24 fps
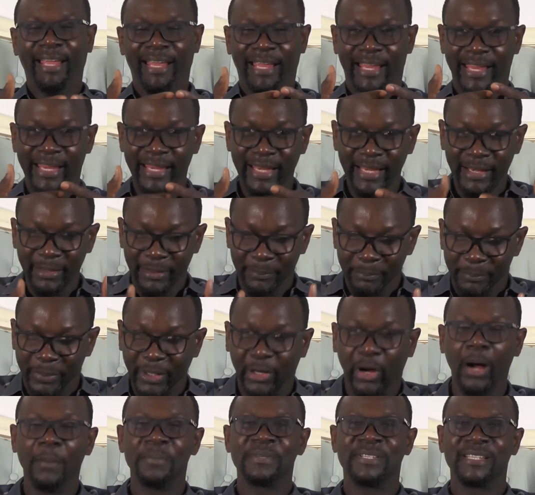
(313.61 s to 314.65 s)
He
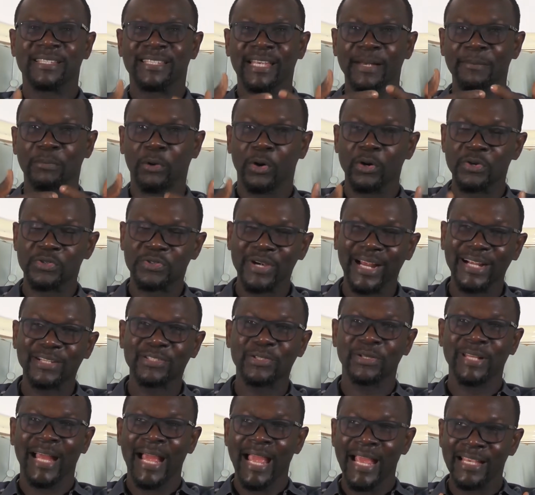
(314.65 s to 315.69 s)
becomes the same
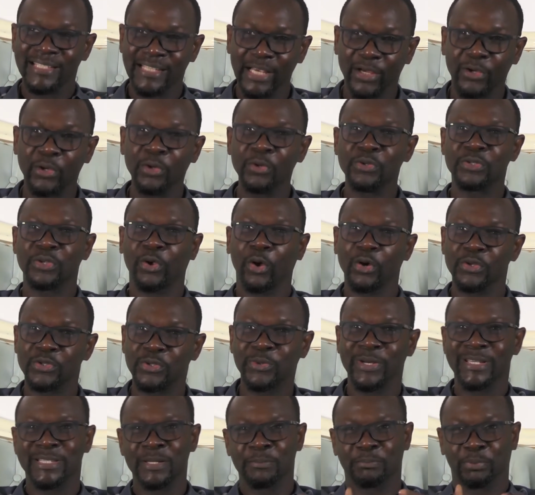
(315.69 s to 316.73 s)
contractor that executes
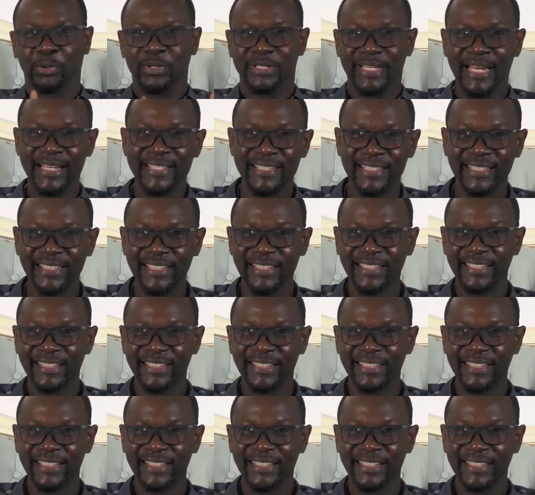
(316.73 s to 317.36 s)
constituency projects.